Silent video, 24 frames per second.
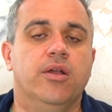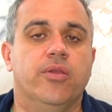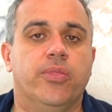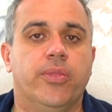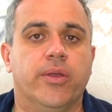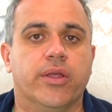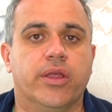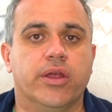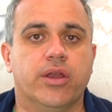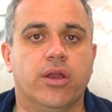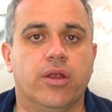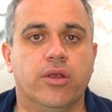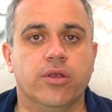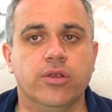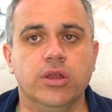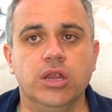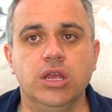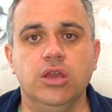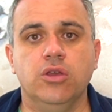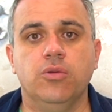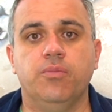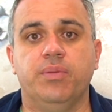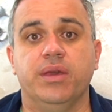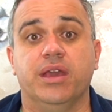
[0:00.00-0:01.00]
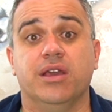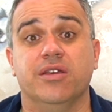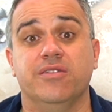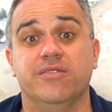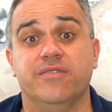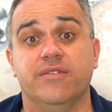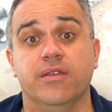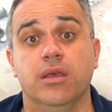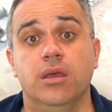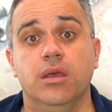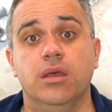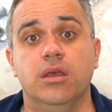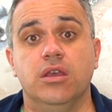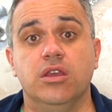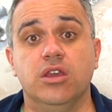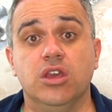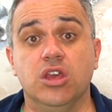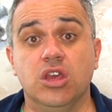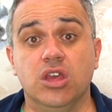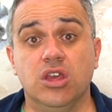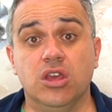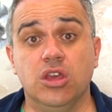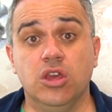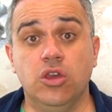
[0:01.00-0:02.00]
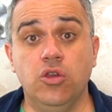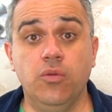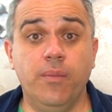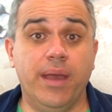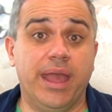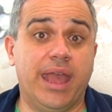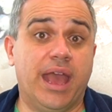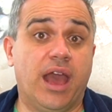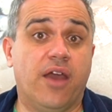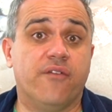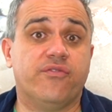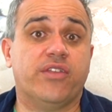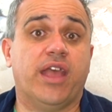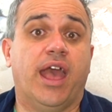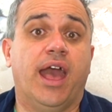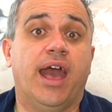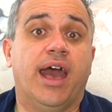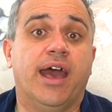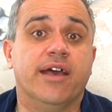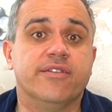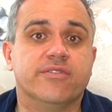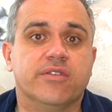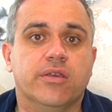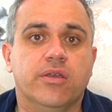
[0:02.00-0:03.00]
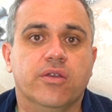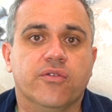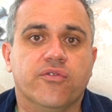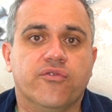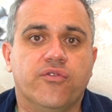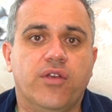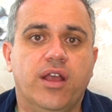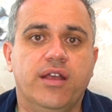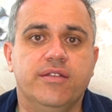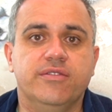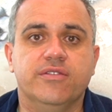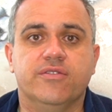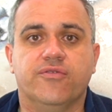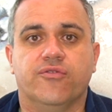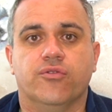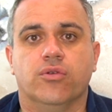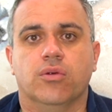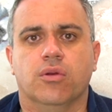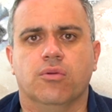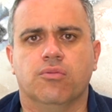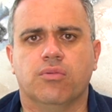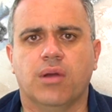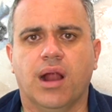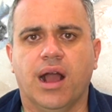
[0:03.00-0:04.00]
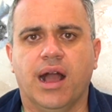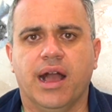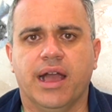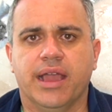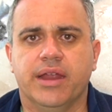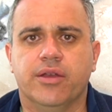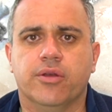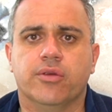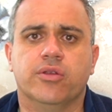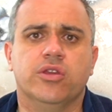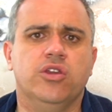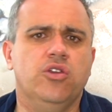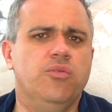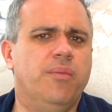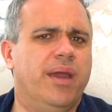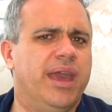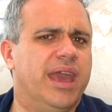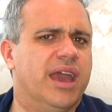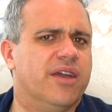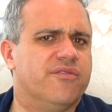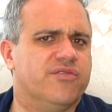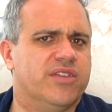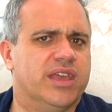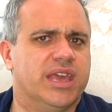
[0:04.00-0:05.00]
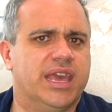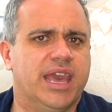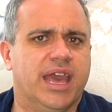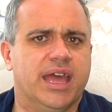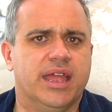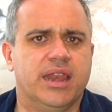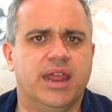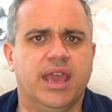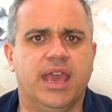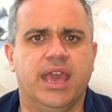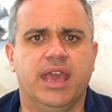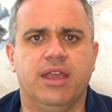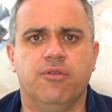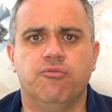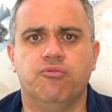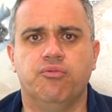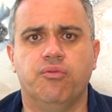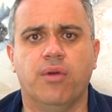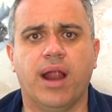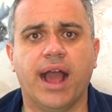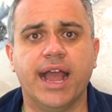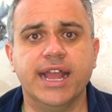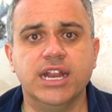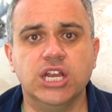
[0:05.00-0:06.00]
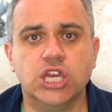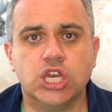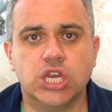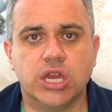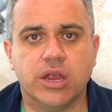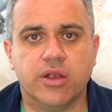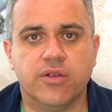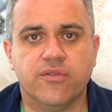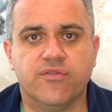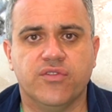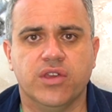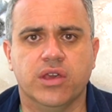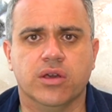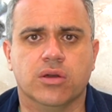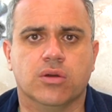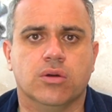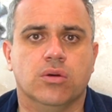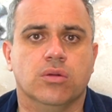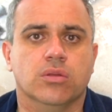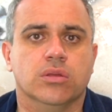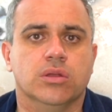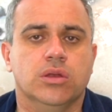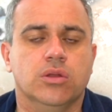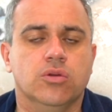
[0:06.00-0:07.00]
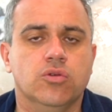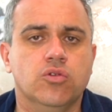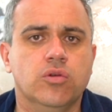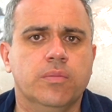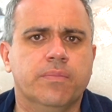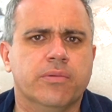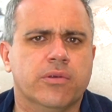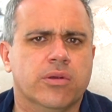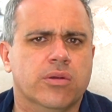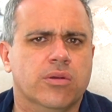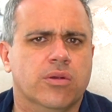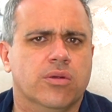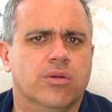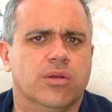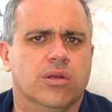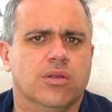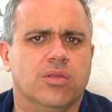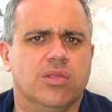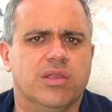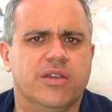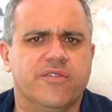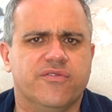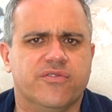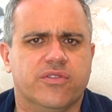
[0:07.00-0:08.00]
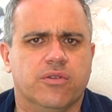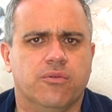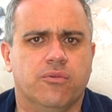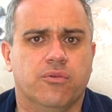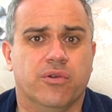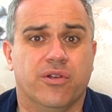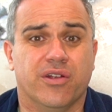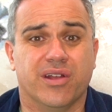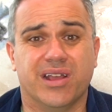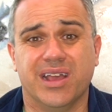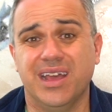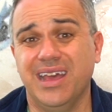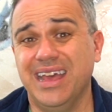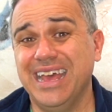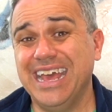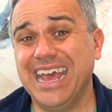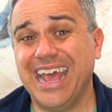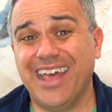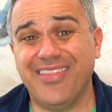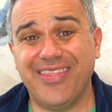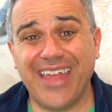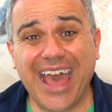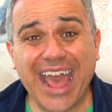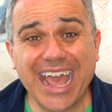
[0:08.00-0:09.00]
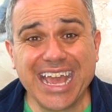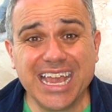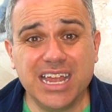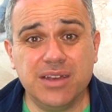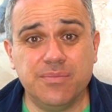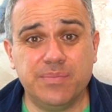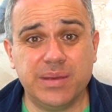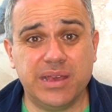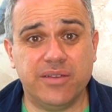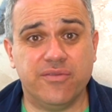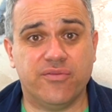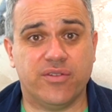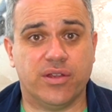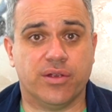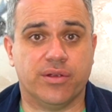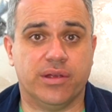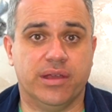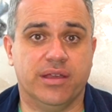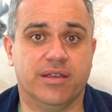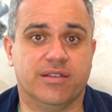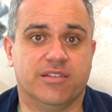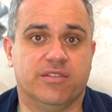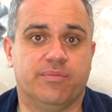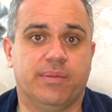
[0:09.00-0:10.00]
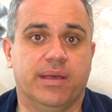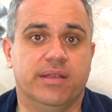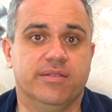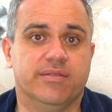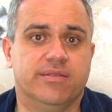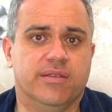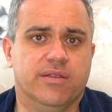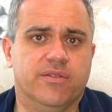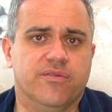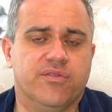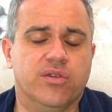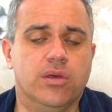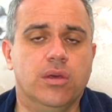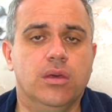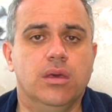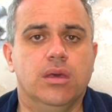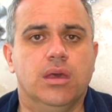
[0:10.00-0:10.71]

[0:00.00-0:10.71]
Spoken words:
They're going to hurt you because you may have to ask your friends for a ride, or you may have to get a rideshare vehicle, an Uber or a Lyft to work, and that can be very expensive.